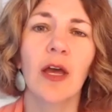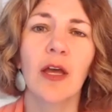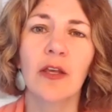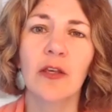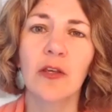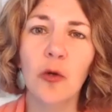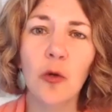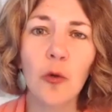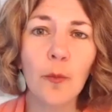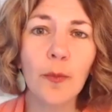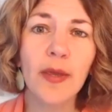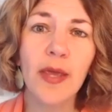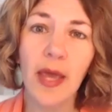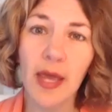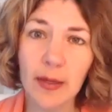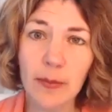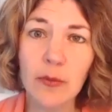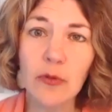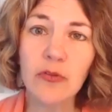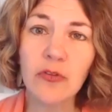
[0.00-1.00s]
You'll be
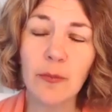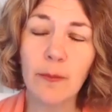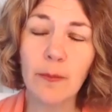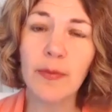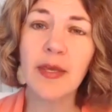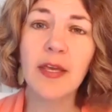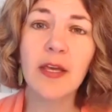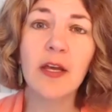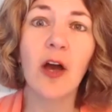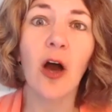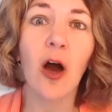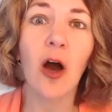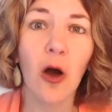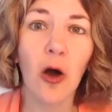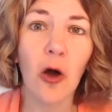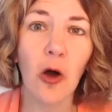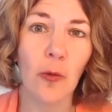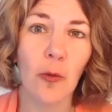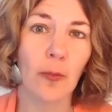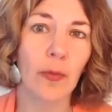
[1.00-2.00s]
able to be
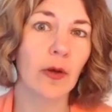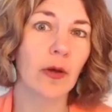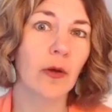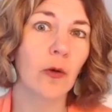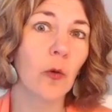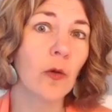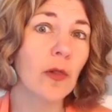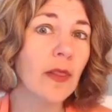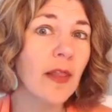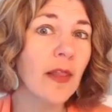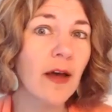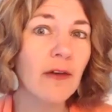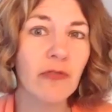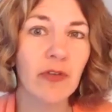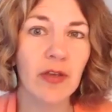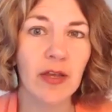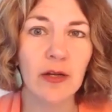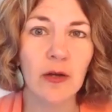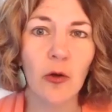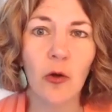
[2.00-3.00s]
calm or
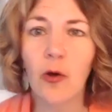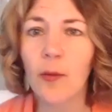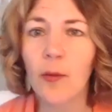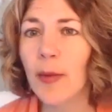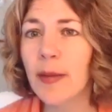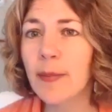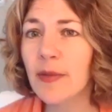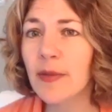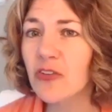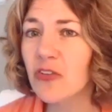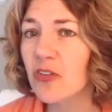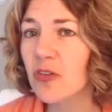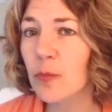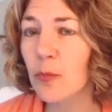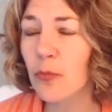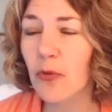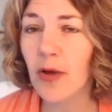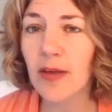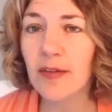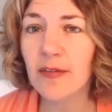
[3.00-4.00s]
loving or maybe just
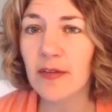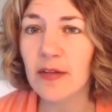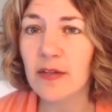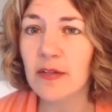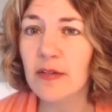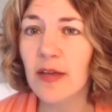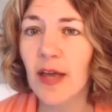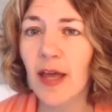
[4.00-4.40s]
present,